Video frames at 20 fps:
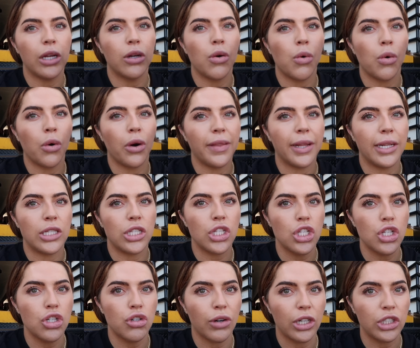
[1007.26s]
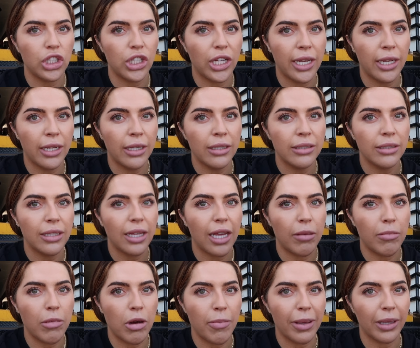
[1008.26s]
core, and then stretching
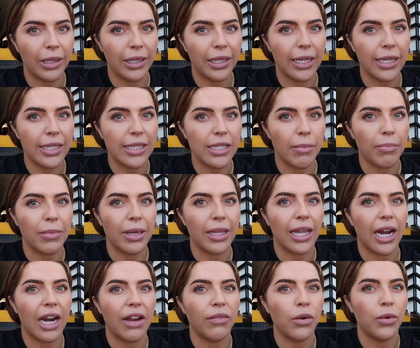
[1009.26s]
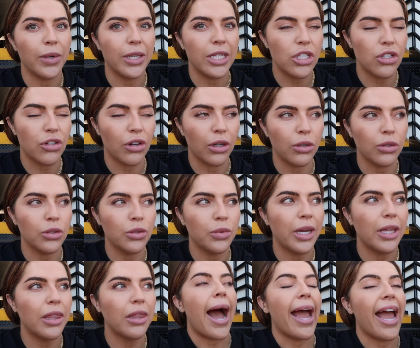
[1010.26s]
and mobility is something that I've always struggled
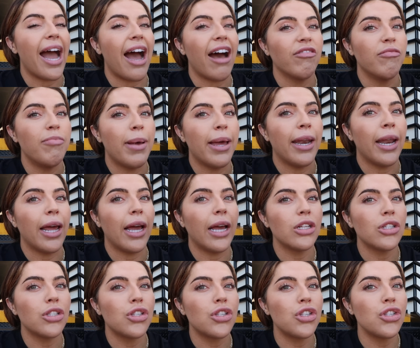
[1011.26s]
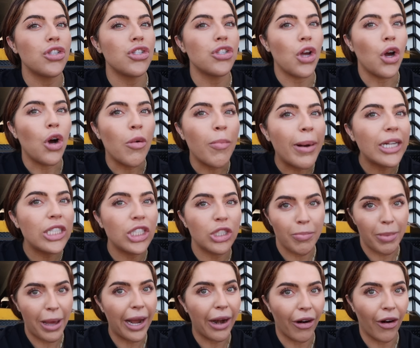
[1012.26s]
with. I have been so much
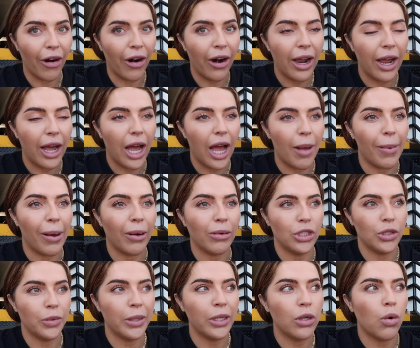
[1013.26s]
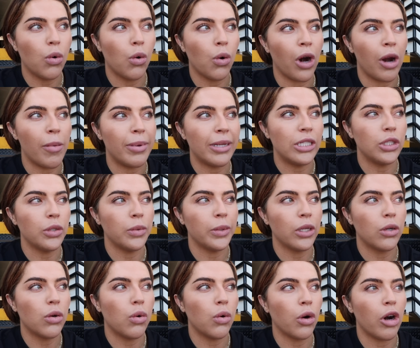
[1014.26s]
better about doing core. I've been
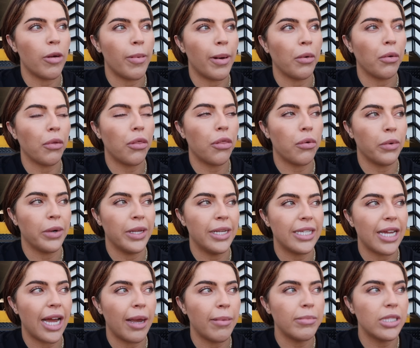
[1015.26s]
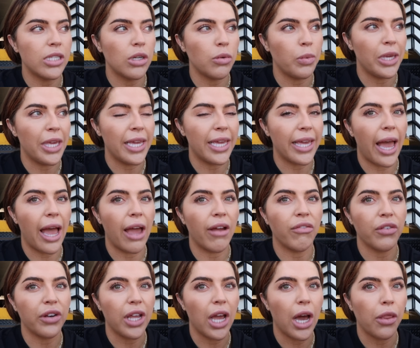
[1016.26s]
doing core about 3 times a week,
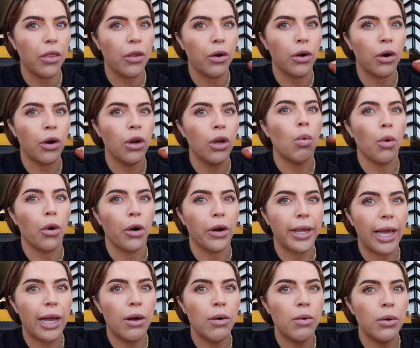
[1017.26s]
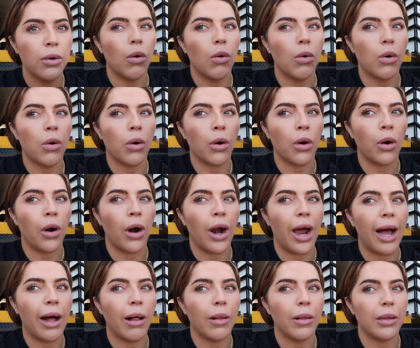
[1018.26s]
every other workout, or
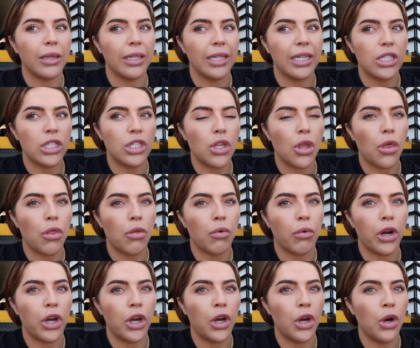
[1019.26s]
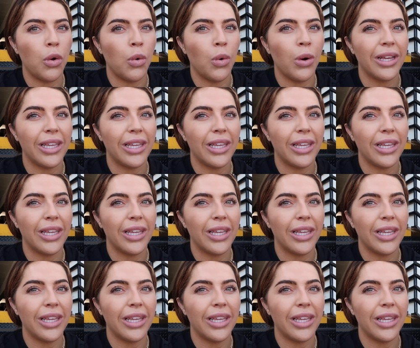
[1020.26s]
I'll at least throw,